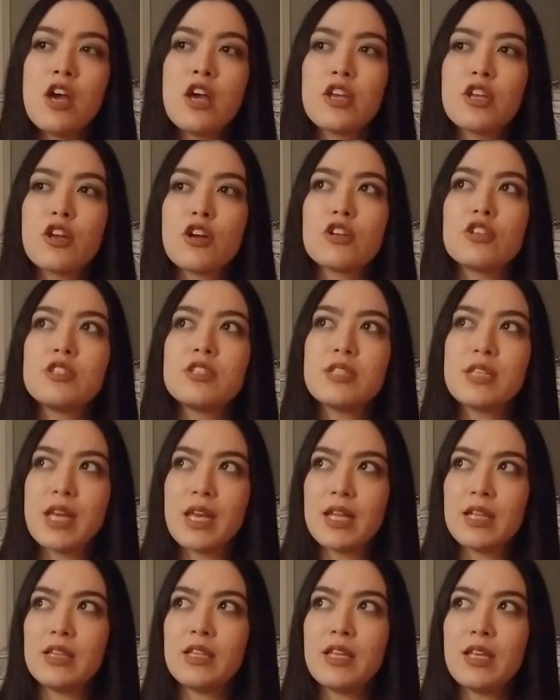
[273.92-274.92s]
your
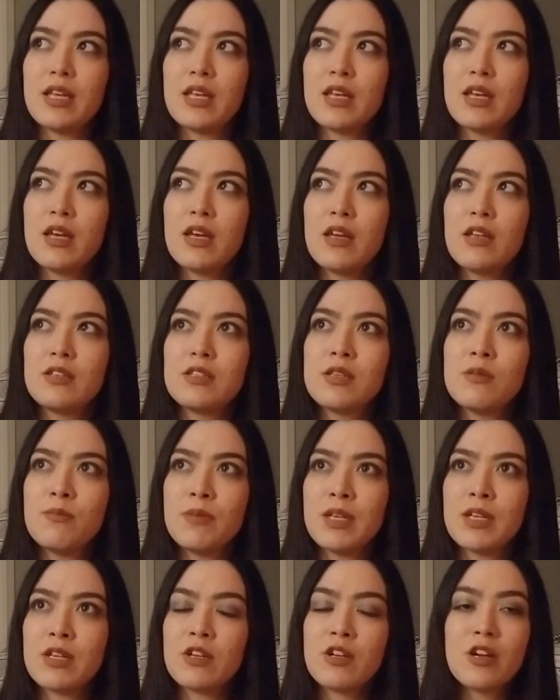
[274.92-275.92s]
daily
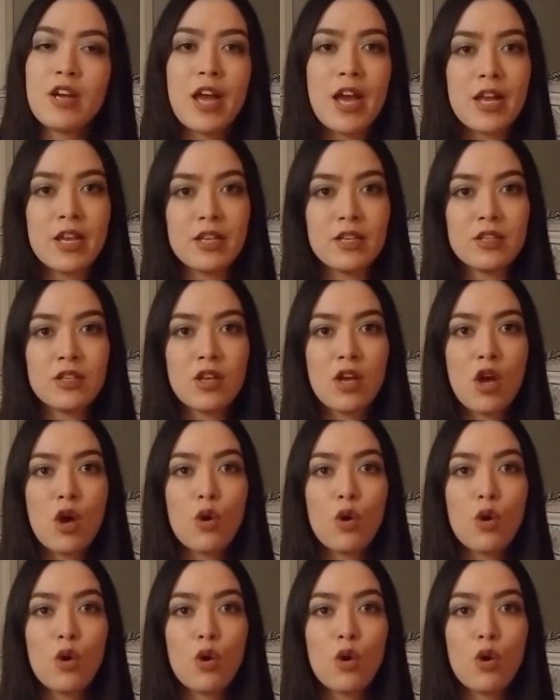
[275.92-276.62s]
demeanor and